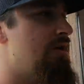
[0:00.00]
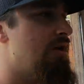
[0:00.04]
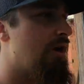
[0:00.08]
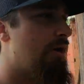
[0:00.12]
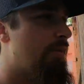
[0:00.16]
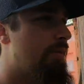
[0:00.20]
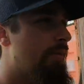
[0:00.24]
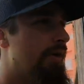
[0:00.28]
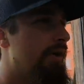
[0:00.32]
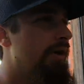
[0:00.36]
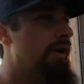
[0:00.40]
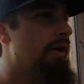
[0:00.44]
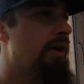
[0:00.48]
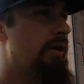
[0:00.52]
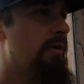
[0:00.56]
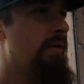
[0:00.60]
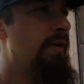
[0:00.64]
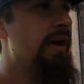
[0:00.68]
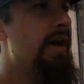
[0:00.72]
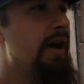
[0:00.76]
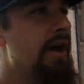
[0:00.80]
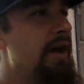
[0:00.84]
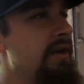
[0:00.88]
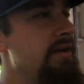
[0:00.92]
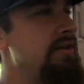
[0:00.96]
I want to go
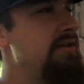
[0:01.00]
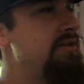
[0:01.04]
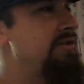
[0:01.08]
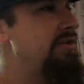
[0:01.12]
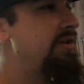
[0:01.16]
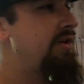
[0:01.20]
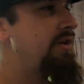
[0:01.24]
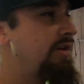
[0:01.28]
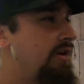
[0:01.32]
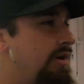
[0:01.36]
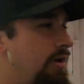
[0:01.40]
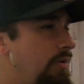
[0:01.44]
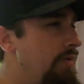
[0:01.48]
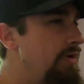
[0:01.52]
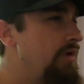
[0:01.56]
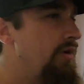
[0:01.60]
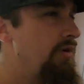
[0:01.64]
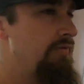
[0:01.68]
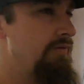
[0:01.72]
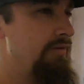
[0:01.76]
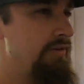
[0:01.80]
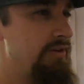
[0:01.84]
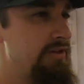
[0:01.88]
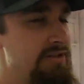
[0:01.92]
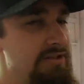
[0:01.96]
ahead and start going
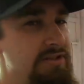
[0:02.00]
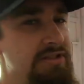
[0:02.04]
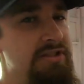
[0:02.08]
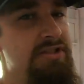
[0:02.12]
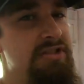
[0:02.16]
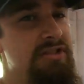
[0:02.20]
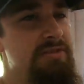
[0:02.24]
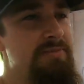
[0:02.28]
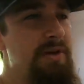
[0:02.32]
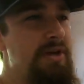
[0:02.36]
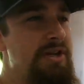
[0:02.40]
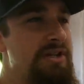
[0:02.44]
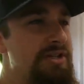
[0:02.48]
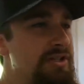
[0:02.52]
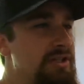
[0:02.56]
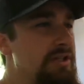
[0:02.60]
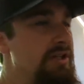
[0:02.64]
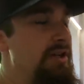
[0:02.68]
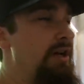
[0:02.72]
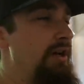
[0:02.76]
over this suspension.